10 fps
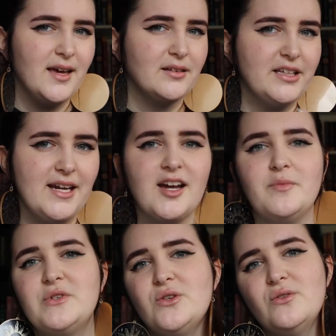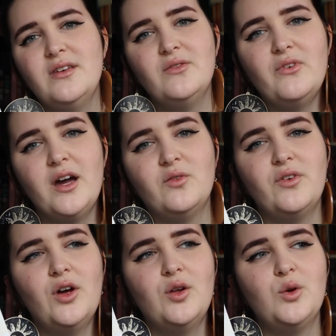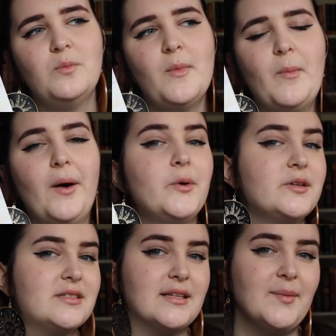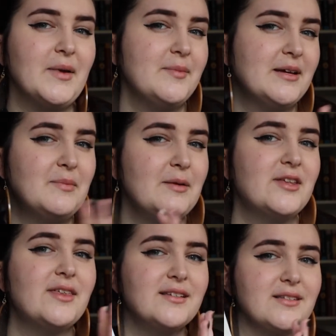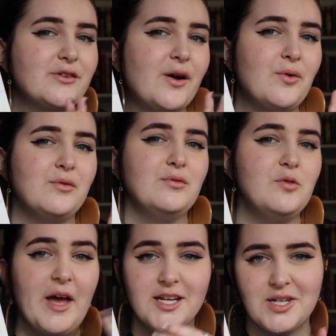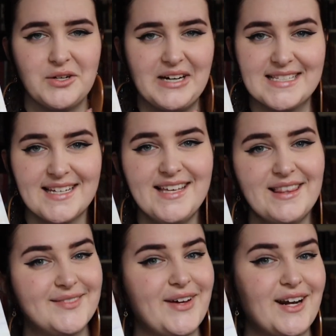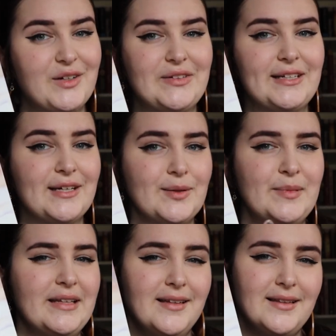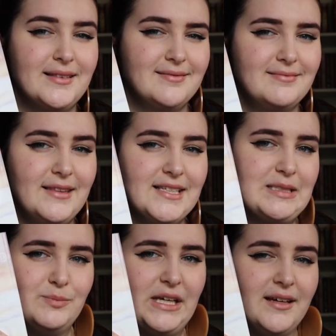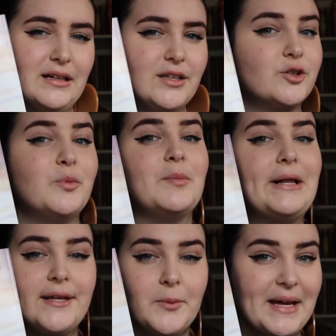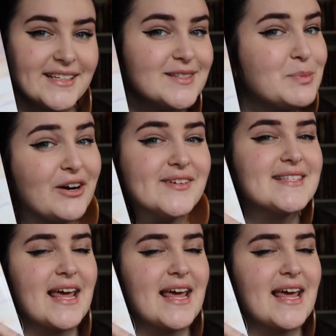leading up to the final volume, but we'll see. Maybe things will go batshit crazy in the final volume, and then this being a little more mellow makes perfect